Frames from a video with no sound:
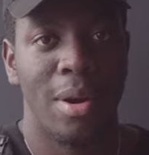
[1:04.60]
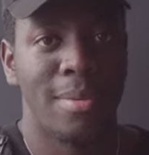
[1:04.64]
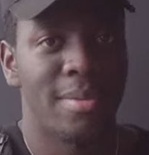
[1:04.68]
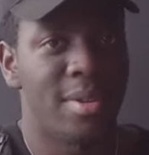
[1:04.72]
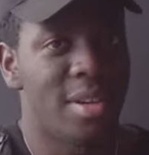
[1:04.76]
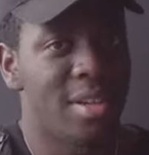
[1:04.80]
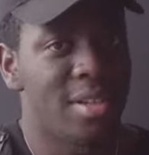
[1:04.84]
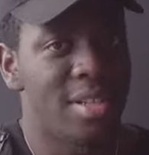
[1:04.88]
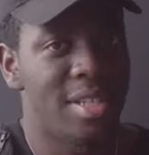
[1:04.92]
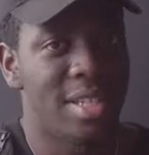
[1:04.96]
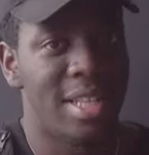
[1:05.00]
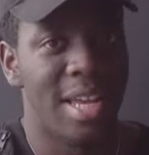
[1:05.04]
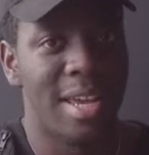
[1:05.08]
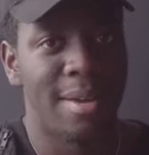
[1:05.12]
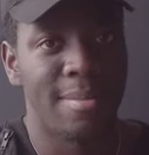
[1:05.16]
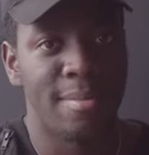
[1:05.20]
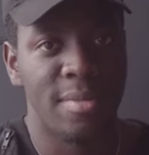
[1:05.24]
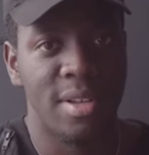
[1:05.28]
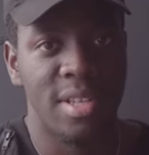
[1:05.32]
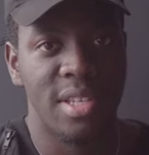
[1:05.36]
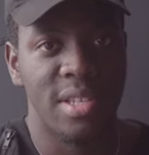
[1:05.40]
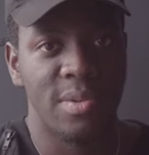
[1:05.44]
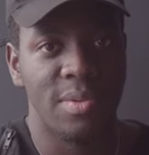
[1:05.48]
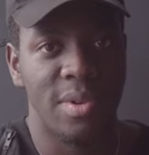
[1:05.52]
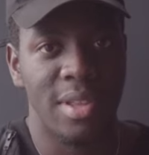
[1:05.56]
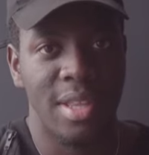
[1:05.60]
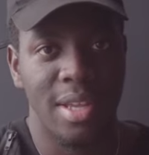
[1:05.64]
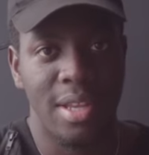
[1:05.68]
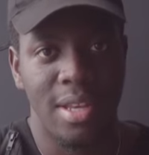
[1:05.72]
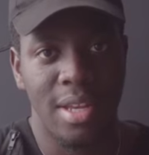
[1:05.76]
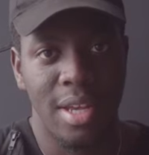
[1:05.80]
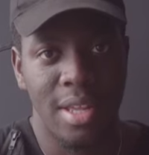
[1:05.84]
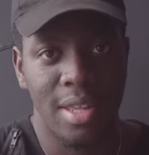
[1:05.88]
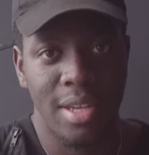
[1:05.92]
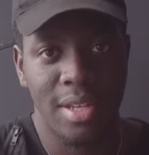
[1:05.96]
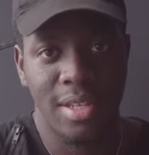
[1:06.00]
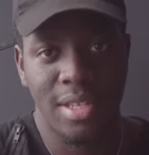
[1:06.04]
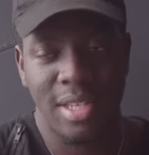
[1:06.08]
up those statements with
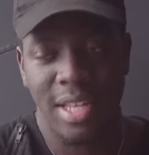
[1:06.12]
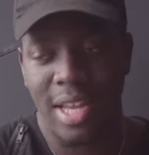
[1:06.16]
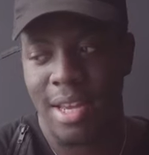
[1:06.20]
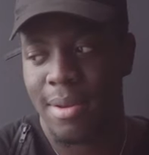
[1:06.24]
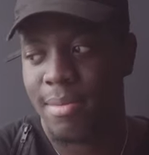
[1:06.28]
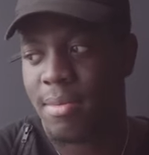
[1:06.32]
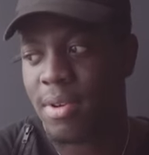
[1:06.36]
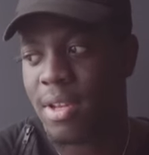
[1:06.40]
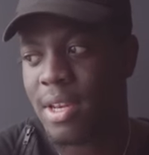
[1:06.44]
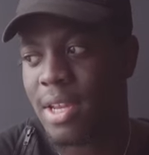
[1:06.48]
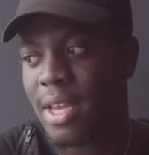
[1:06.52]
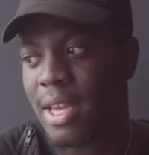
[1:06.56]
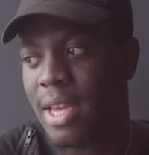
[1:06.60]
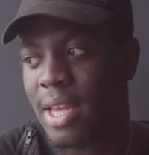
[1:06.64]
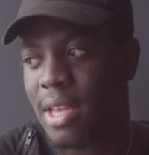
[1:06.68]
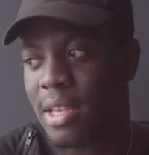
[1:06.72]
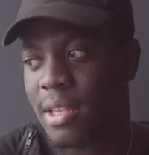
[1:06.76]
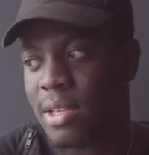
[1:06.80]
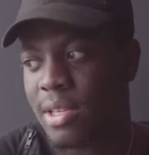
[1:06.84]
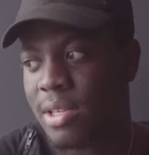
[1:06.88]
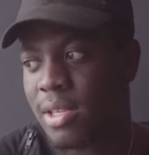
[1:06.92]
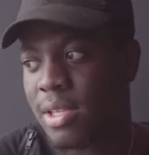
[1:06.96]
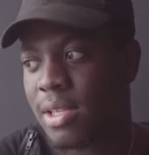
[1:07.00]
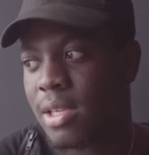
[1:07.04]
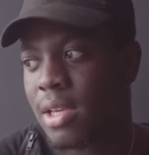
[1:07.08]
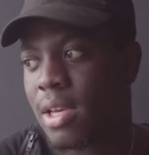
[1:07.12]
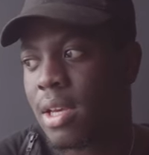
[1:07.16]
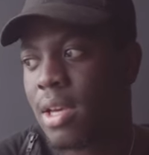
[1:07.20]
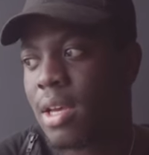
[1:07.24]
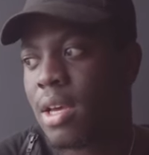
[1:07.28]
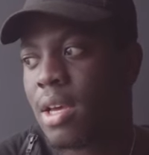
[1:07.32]
another statement, is